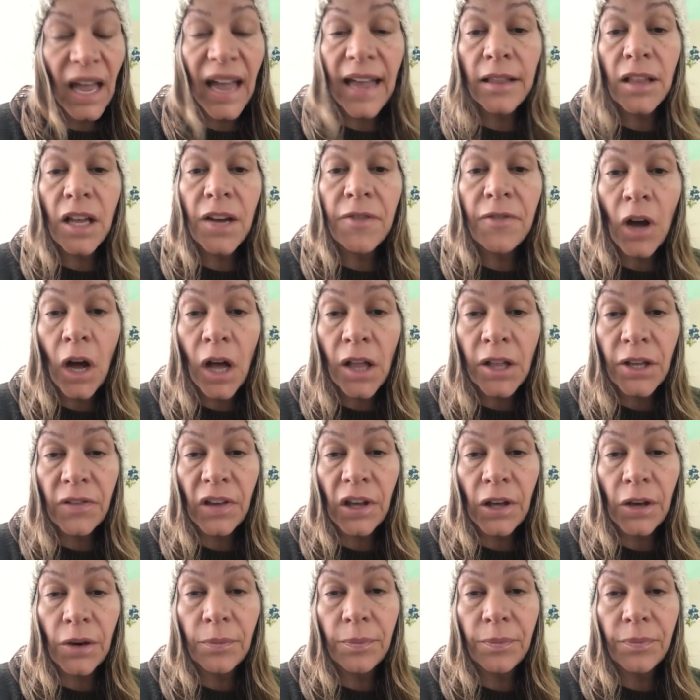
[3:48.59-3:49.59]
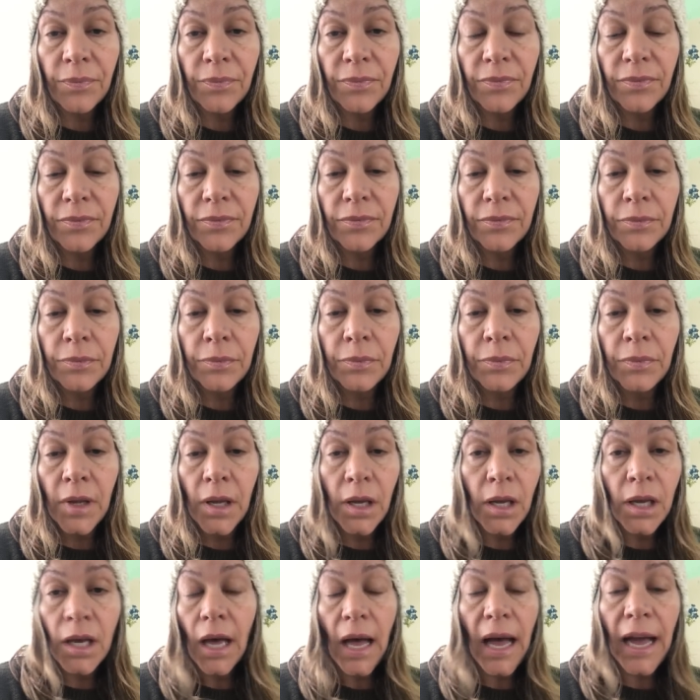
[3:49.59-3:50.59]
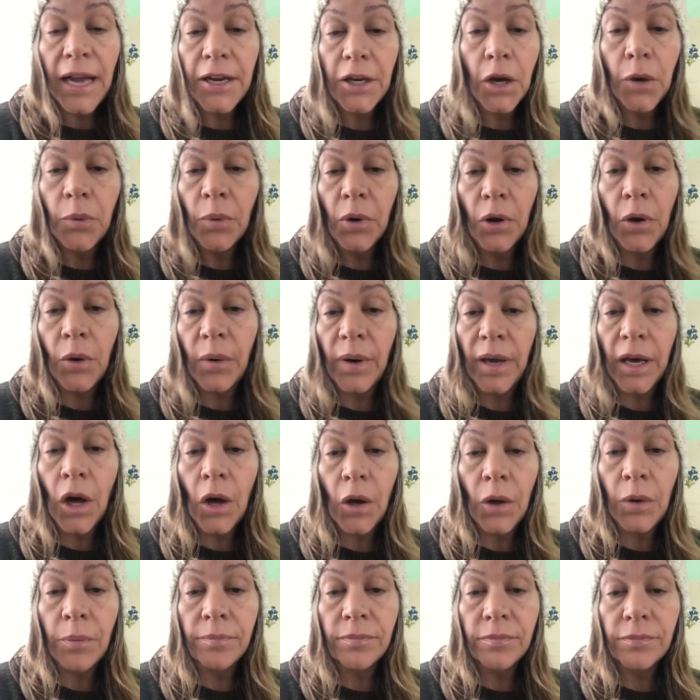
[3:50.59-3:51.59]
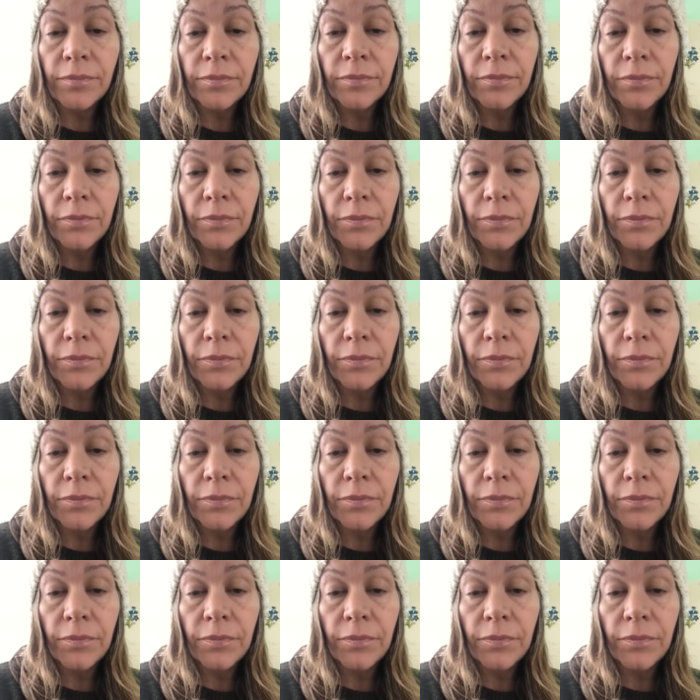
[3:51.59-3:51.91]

I love all of you. I know we're going home.